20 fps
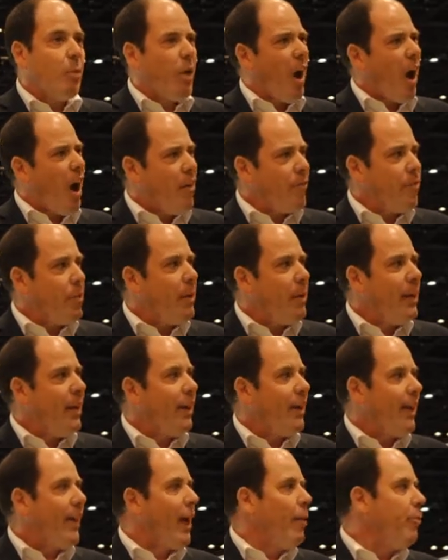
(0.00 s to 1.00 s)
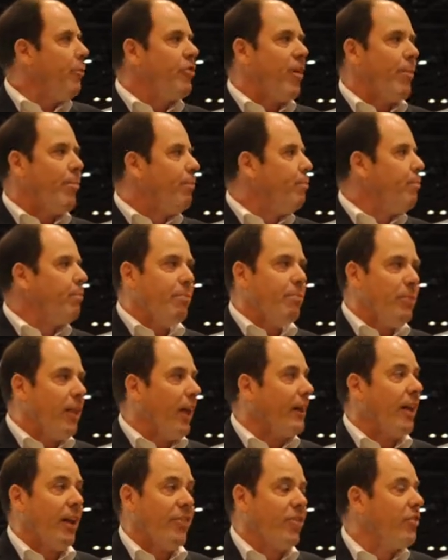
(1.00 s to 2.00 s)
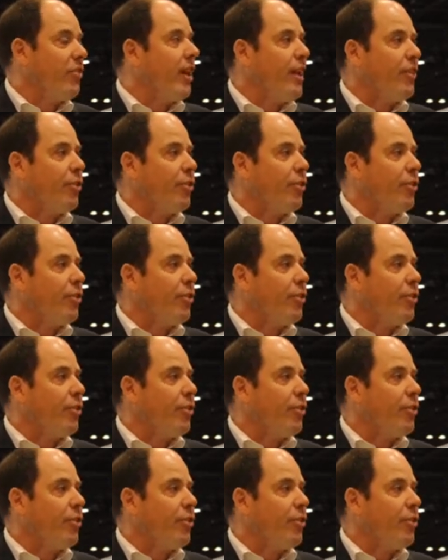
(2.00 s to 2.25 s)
500,000, now that was up, like as I say,